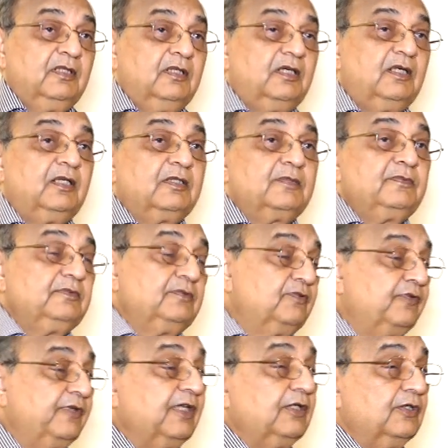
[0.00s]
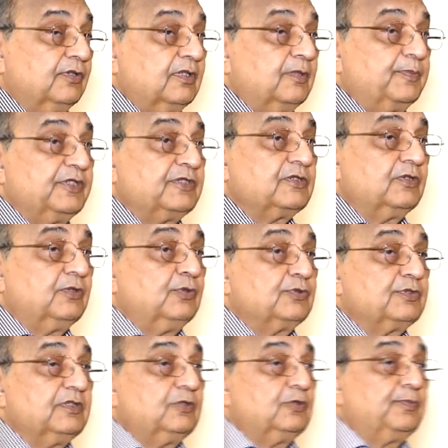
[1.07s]
heart failure, a patient
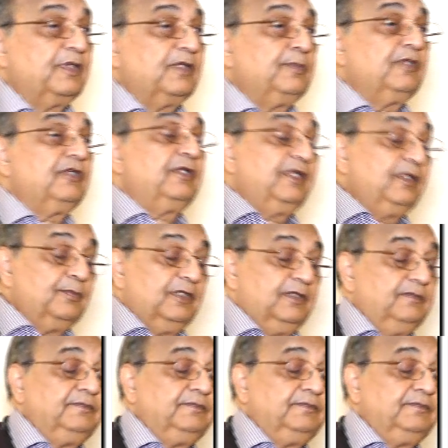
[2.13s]
goes into pulmonary edema.